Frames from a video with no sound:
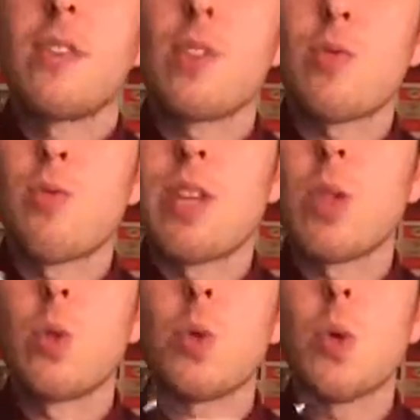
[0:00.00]
Got this really
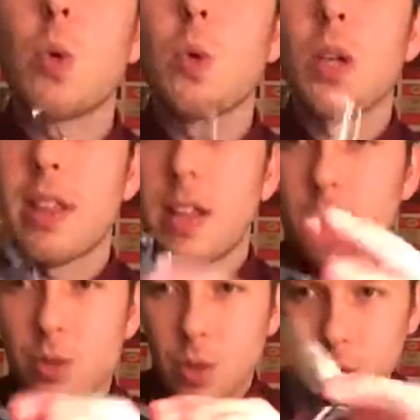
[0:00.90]
cool tool
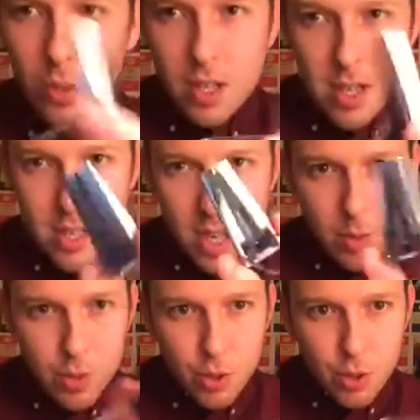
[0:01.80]
that will do that, and
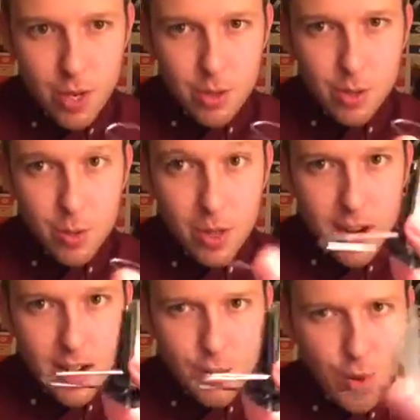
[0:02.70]
I will show you how to use
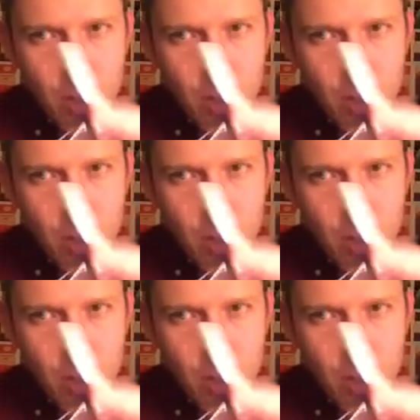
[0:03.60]
that later